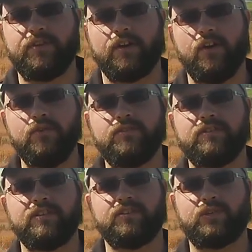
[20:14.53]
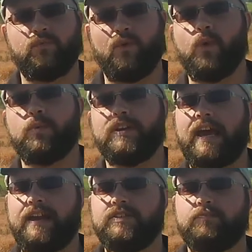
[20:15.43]
your host. This is Forward
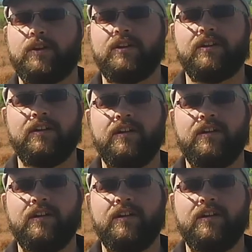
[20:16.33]
Gettysburg.